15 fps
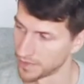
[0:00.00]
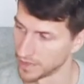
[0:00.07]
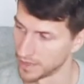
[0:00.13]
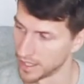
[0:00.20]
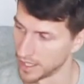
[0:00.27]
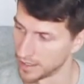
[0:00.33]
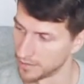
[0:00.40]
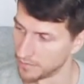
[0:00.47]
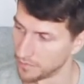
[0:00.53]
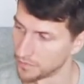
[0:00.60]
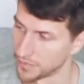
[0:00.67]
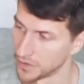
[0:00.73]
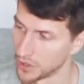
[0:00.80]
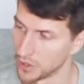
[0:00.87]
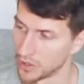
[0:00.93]
Then
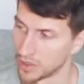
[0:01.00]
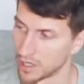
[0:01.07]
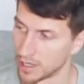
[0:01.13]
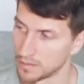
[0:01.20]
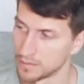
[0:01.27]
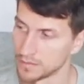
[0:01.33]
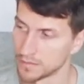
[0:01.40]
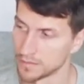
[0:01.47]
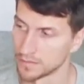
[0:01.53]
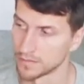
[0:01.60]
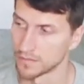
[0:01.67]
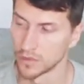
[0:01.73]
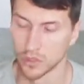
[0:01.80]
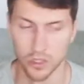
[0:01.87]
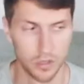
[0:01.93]
your thumb,
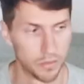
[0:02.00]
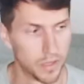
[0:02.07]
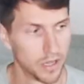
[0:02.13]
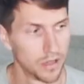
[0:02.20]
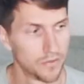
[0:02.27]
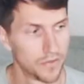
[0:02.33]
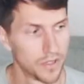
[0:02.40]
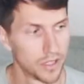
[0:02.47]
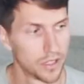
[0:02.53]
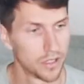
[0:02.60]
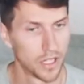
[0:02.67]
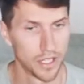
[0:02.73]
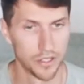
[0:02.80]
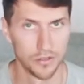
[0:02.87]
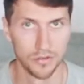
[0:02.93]
your middle finger,
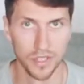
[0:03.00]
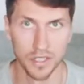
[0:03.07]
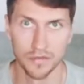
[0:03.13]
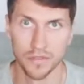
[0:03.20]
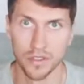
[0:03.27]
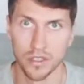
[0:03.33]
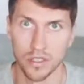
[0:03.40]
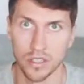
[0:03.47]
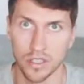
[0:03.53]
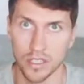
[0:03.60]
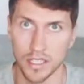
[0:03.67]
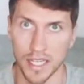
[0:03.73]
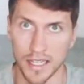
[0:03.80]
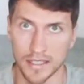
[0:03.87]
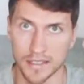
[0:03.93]
and your ring finger
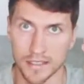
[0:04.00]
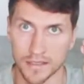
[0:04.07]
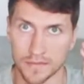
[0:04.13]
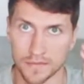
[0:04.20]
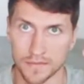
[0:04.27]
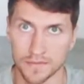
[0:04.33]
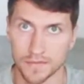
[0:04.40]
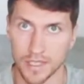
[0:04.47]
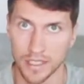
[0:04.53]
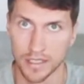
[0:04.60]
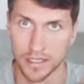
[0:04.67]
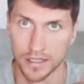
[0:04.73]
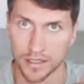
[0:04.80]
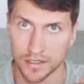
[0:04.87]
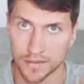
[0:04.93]
connect, like
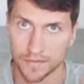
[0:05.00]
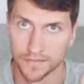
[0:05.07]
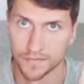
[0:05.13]
this.